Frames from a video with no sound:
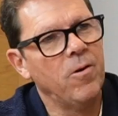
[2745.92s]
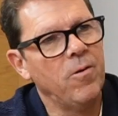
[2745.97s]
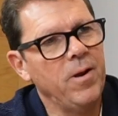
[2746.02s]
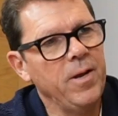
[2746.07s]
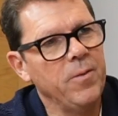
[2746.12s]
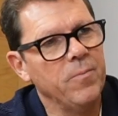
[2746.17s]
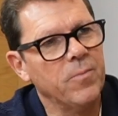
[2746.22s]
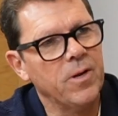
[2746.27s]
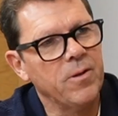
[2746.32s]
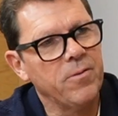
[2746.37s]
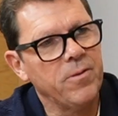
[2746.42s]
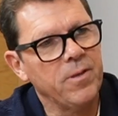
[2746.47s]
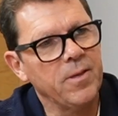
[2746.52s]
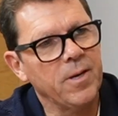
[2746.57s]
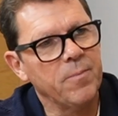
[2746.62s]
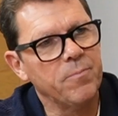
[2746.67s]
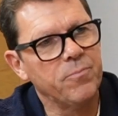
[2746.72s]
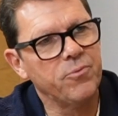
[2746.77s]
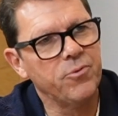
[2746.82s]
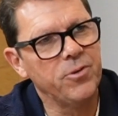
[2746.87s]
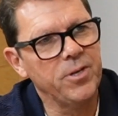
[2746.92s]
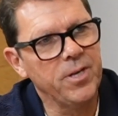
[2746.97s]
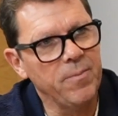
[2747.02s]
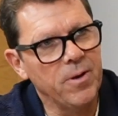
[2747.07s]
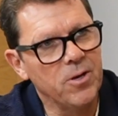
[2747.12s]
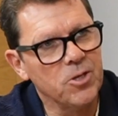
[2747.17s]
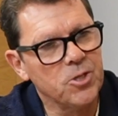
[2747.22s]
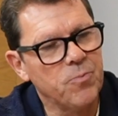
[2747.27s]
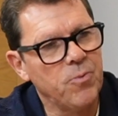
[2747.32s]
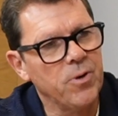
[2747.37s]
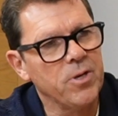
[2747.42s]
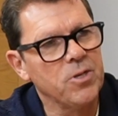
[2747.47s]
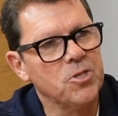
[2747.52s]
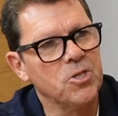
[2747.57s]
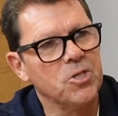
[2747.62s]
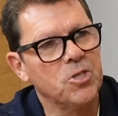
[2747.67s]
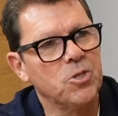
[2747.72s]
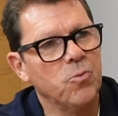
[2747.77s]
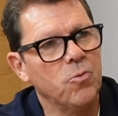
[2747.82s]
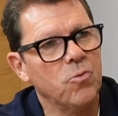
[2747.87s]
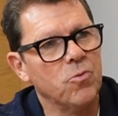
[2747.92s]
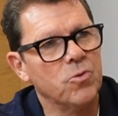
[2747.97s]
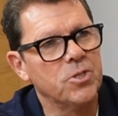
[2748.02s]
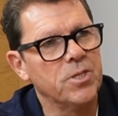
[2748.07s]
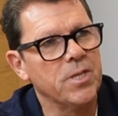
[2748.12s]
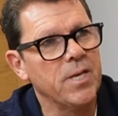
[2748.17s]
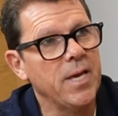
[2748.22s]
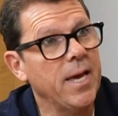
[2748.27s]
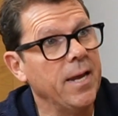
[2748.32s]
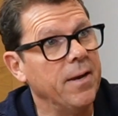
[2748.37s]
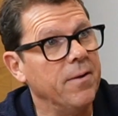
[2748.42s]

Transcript: All right. Well, I think that pretty much brings us towards the